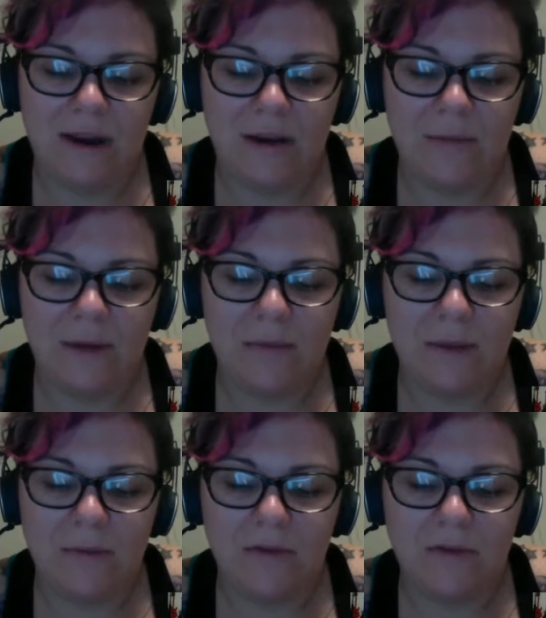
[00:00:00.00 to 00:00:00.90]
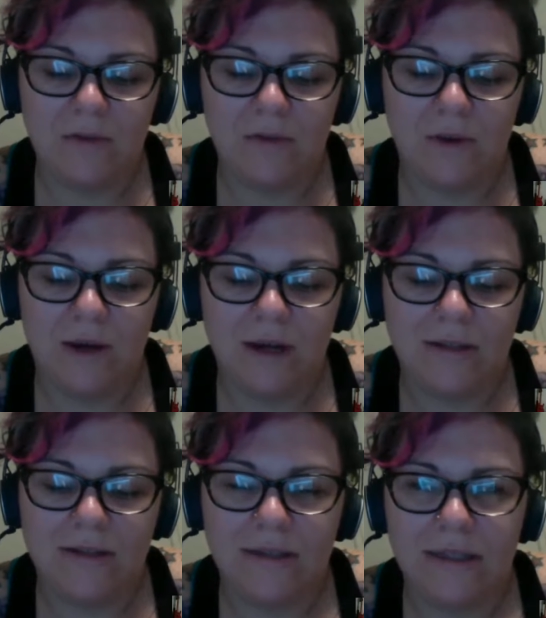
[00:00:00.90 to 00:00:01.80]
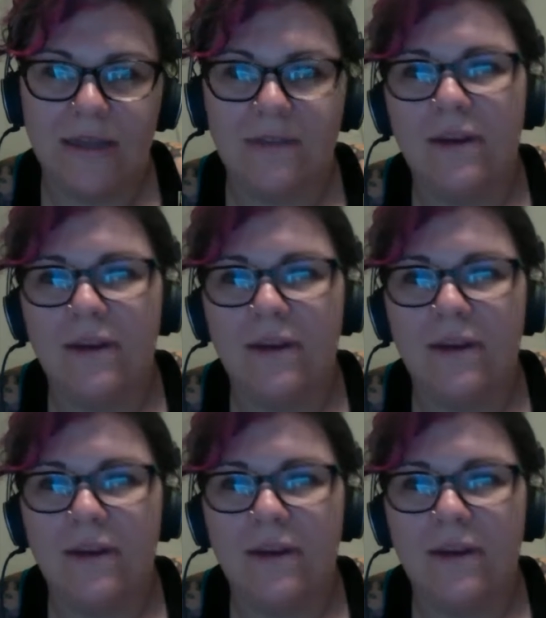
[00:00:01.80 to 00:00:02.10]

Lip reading: How many people do go on to live?